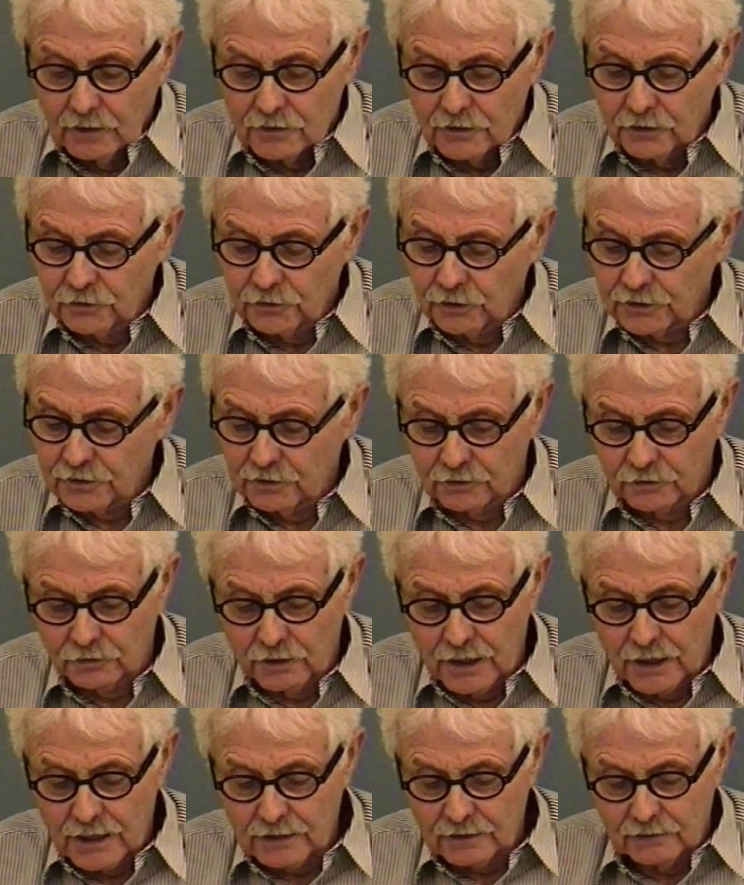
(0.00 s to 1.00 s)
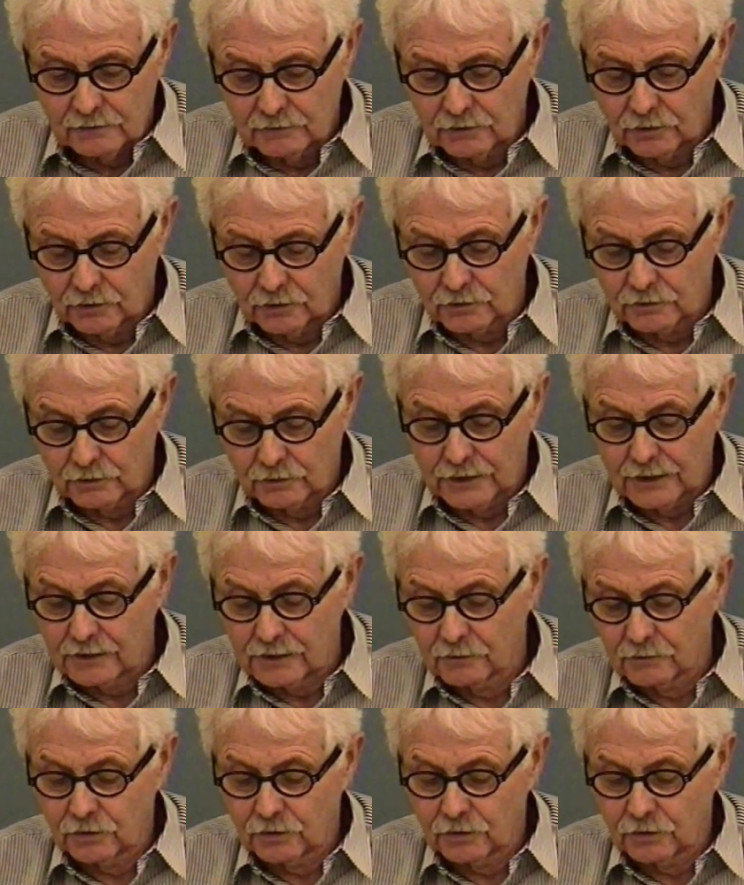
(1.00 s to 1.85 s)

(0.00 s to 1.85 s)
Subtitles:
His interest in track, of course, led